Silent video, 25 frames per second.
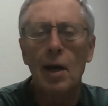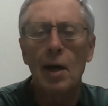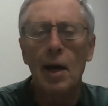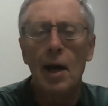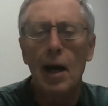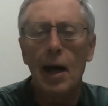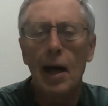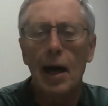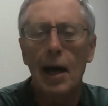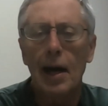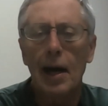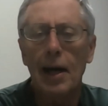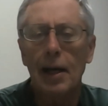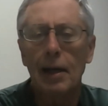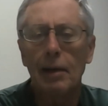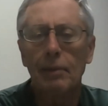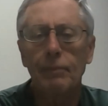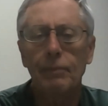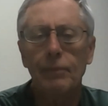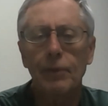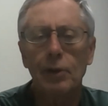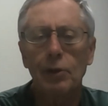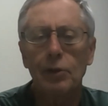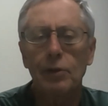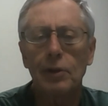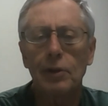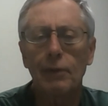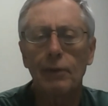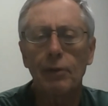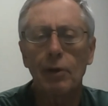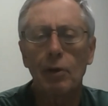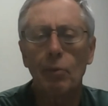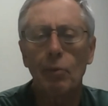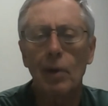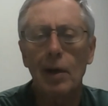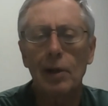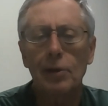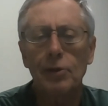Um, there's
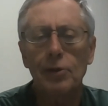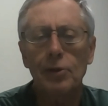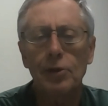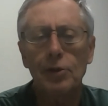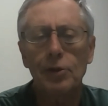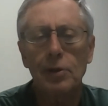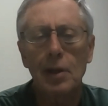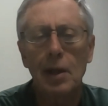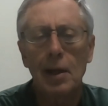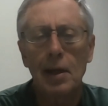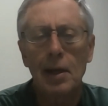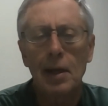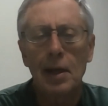different ones